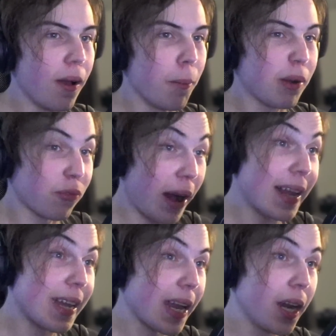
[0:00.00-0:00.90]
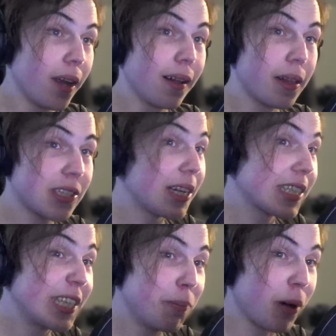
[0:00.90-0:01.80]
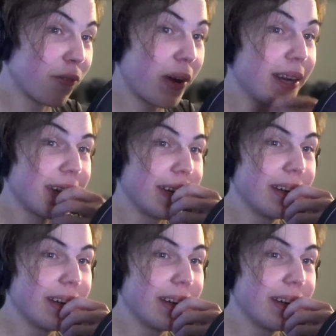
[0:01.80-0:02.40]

But Franky, let's not sleep on Franky.